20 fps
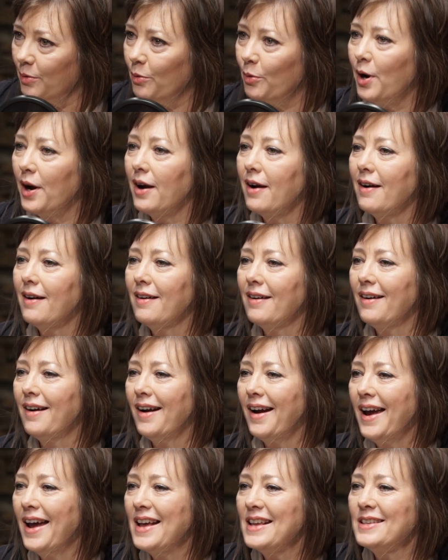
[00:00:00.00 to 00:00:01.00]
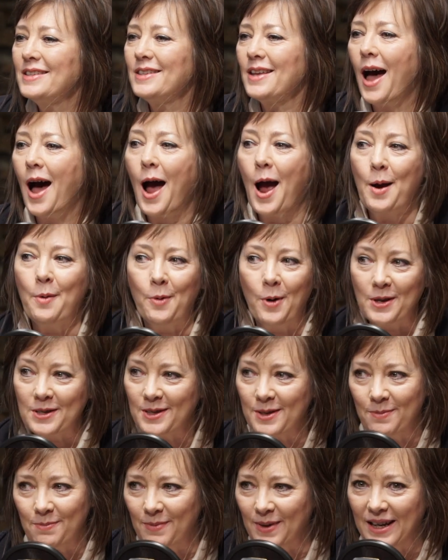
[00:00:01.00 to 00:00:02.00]
Whereas I
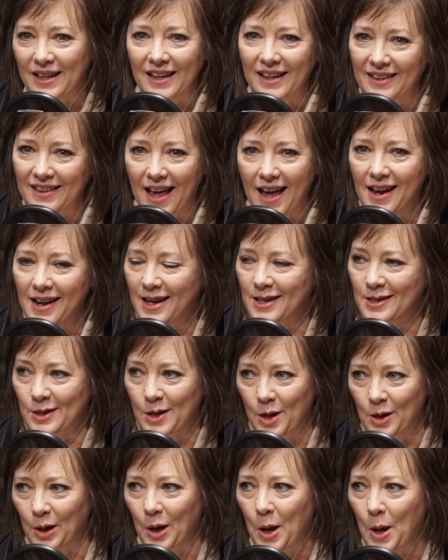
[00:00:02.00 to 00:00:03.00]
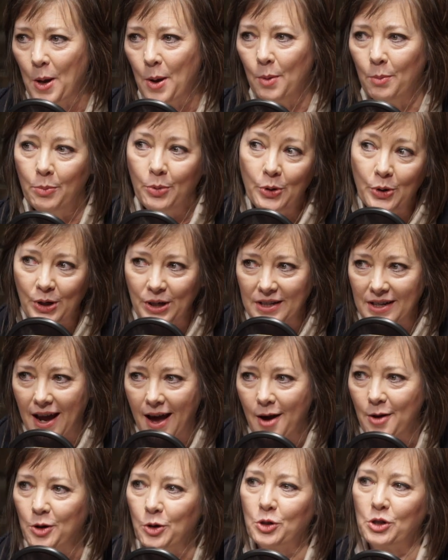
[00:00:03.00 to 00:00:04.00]
wasn't meaning that as a put
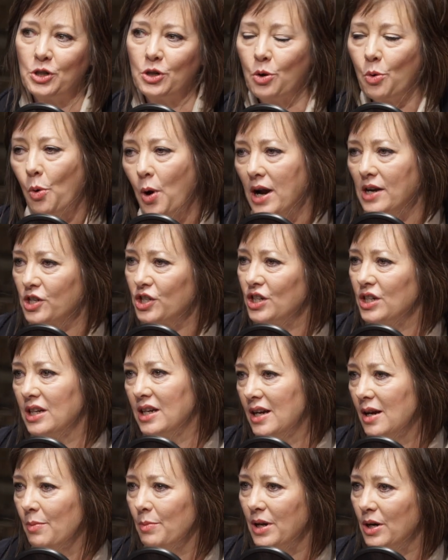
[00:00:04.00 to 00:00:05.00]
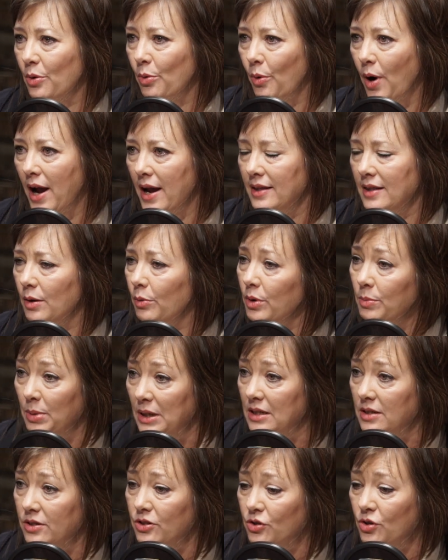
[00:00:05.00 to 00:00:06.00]
down or to question him in a way that would be
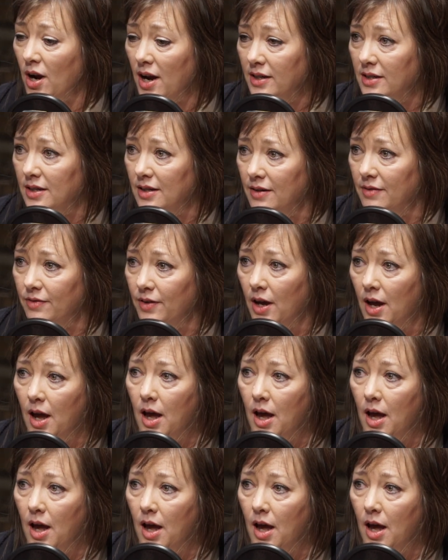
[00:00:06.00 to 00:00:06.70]
destructive.